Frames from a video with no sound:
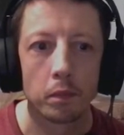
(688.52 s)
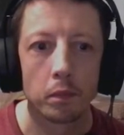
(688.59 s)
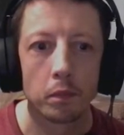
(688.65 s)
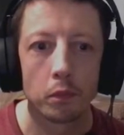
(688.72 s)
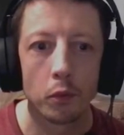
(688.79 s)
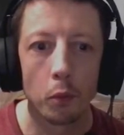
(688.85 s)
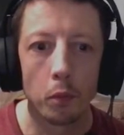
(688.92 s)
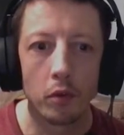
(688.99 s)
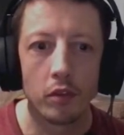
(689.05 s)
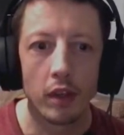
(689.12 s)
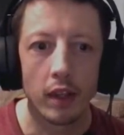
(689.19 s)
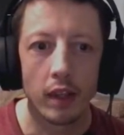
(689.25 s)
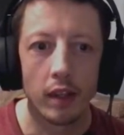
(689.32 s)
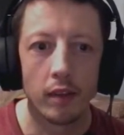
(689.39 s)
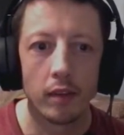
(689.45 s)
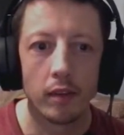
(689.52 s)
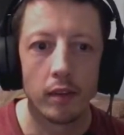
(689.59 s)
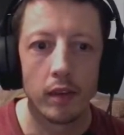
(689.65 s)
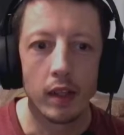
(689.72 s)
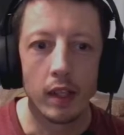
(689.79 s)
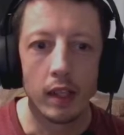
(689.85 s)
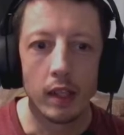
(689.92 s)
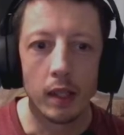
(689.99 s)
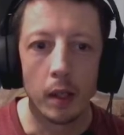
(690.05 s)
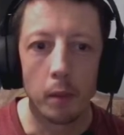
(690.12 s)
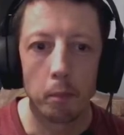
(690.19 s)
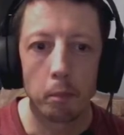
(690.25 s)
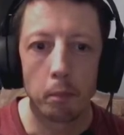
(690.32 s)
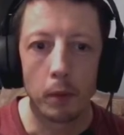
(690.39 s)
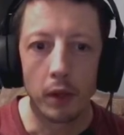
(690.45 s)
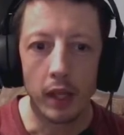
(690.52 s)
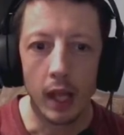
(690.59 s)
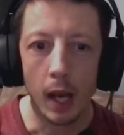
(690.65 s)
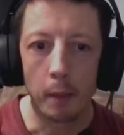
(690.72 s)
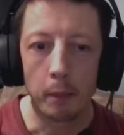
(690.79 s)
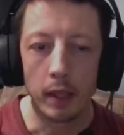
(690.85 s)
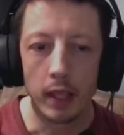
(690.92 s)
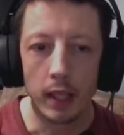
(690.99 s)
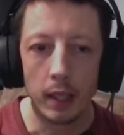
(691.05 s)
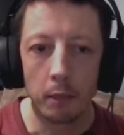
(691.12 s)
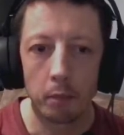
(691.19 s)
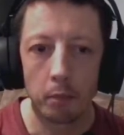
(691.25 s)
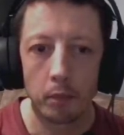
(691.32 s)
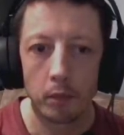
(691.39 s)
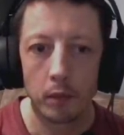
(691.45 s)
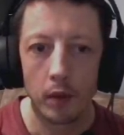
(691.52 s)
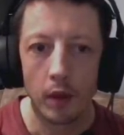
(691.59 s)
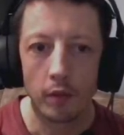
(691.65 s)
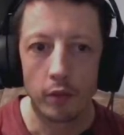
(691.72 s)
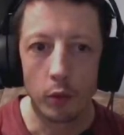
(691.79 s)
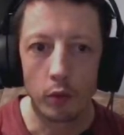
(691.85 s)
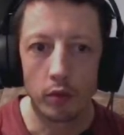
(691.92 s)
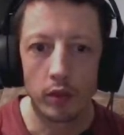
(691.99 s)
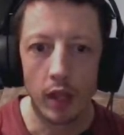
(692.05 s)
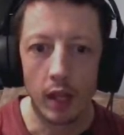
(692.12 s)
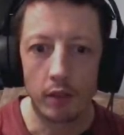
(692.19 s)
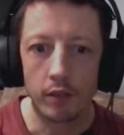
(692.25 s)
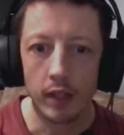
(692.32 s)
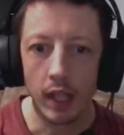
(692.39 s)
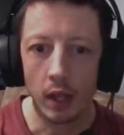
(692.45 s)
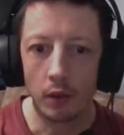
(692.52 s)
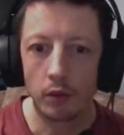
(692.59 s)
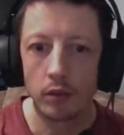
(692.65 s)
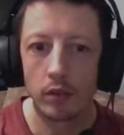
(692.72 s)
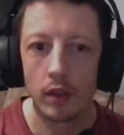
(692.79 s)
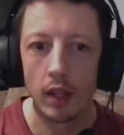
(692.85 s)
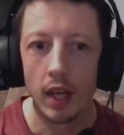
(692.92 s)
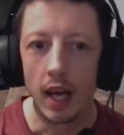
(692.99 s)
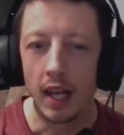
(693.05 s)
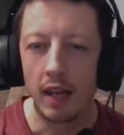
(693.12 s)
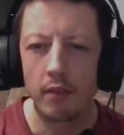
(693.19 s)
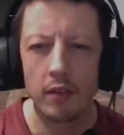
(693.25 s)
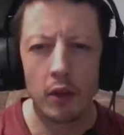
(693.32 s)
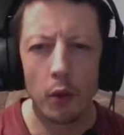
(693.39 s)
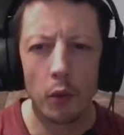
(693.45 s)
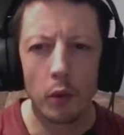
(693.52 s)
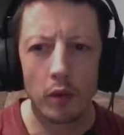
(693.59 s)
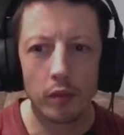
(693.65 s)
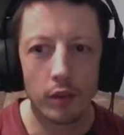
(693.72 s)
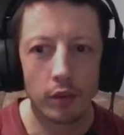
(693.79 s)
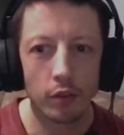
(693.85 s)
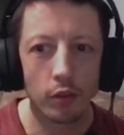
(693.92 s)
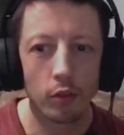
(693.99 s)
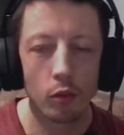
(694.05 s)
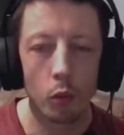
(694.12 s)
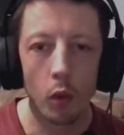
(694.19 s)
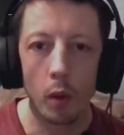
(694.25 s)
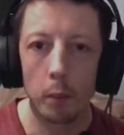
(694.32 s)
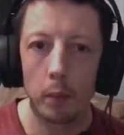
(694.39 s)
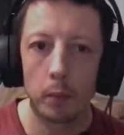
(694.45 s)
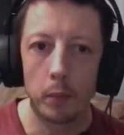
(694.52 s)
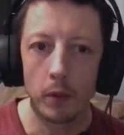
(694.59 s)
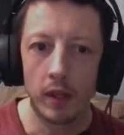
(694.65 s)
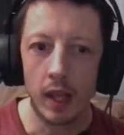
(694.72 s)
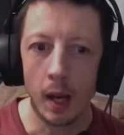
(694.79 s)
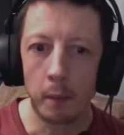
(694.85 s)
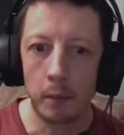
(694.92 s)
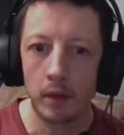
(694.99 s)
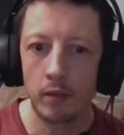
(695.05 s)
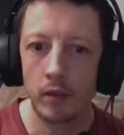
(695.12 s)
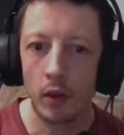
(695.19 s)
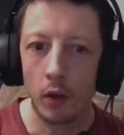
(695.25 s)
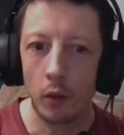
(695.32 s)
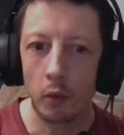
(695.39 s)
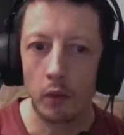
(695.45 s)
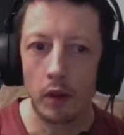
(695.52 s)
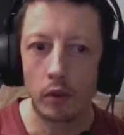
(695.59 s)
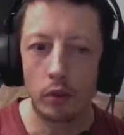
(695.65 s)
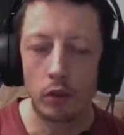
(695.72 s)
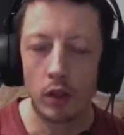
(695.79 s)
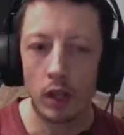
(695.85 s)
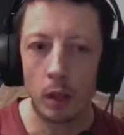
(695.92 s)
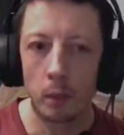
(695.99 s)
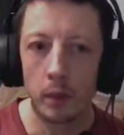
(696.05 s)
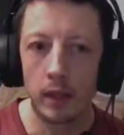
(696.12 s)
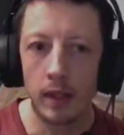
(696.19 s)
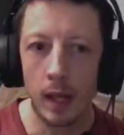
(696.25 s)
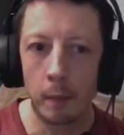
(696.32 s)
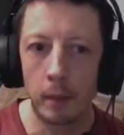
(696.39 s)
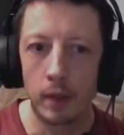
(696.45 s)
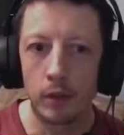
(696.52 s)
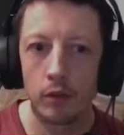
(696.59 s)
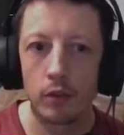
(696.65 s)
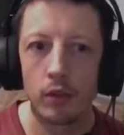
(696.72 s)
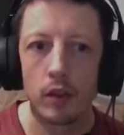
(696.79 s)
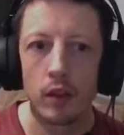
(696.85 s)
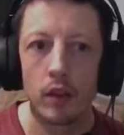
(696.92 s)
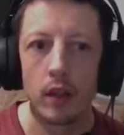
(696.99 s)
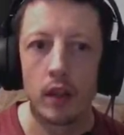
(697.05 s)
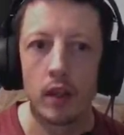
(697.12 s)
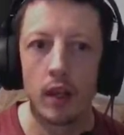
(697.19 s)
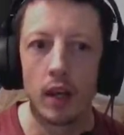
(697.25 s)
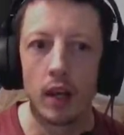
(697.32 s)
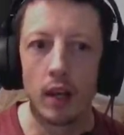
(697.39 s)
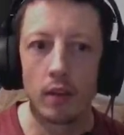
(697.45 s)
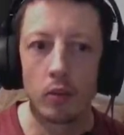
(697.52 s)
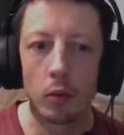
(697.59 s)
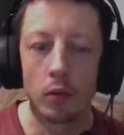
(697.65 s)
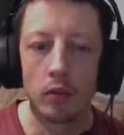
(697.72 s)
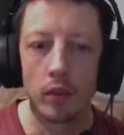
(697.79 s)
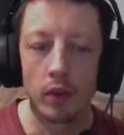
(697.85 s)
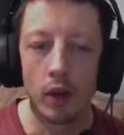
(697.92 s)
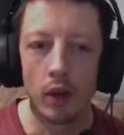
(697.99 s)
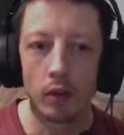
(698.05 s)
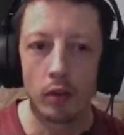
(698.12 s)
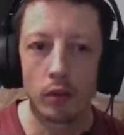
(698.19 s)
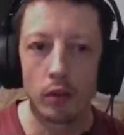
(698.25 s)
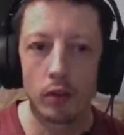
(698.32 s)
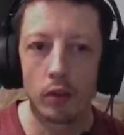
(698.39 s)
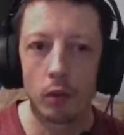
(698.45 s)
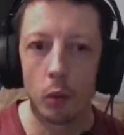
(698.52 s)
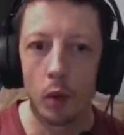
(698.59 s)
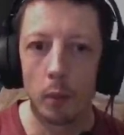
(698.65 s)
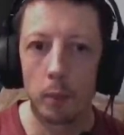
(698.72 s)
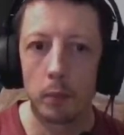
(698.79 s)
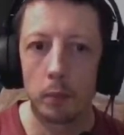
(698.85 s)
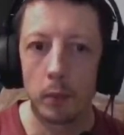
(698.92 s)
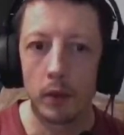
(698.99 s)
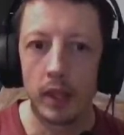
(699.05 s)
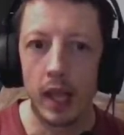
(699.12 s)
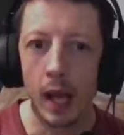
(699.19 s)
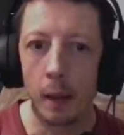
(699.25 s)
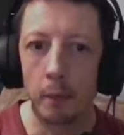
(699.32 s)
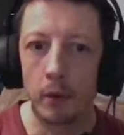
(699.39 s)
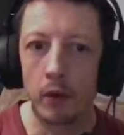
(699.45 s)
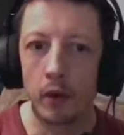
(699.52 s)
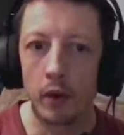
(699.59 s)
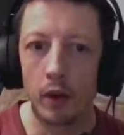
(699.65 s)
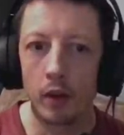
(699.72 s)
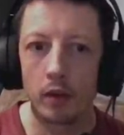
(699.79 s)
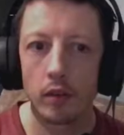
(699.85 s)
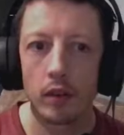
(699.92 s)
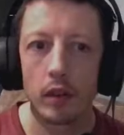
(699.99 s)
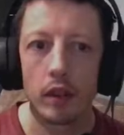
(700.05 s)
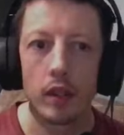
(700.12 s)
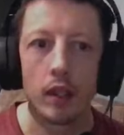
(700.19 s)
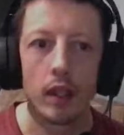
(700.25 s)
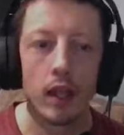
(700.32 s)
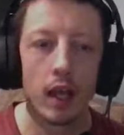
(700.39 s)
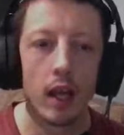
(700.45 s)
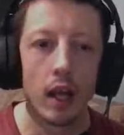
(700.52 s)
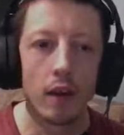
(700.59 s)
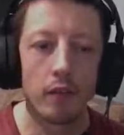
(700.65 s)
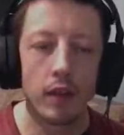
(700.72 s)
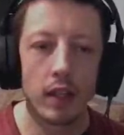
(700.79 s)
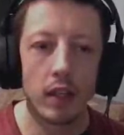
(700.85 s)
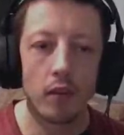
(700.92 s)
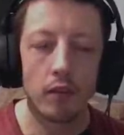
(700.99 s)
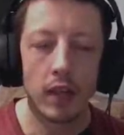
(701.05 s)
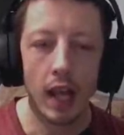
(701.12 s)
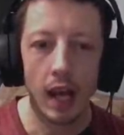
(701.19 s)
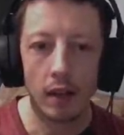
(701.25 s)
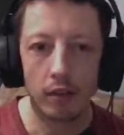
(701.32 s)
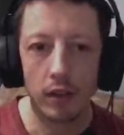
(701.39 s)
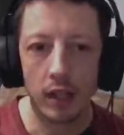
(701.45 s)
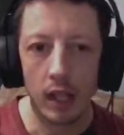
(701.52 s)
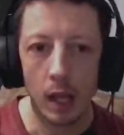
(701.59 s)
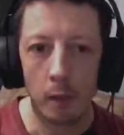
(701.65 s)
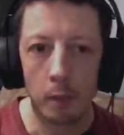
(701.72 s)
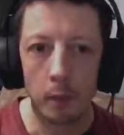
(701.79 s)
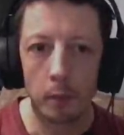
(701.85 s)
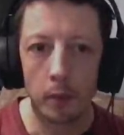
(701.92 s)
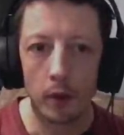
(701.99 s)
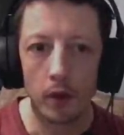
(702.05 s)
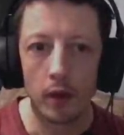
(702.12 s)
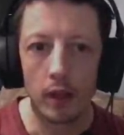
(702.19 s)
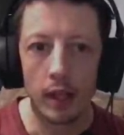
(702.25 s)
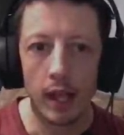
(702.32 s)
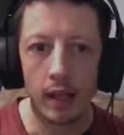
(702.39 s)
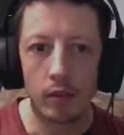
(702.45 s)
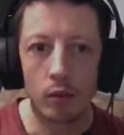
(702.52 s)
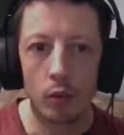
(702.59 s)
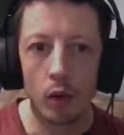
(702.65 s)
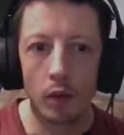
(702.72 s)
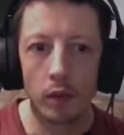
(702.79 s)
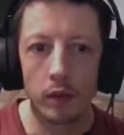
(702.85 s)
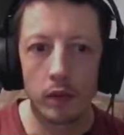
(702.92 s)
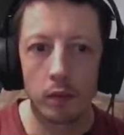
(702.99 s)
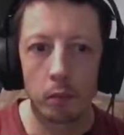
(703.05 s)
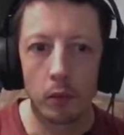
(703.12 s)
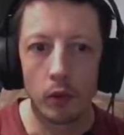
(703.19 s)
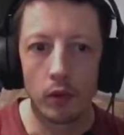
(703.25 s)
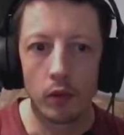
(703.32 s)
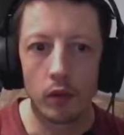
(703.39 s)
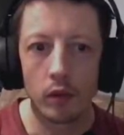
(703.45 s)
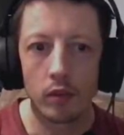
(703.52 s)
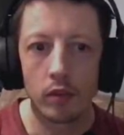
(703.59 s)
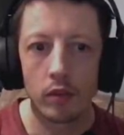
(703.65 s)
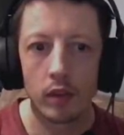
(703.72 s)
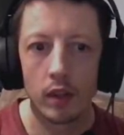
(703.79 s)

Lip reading: double checking the body armor here, if there was anything else. I never know if I should swap body armor, even though I took a little bit of damage, to whether or not I should swap body armor or not. I think the other guy actually came up later on, but there is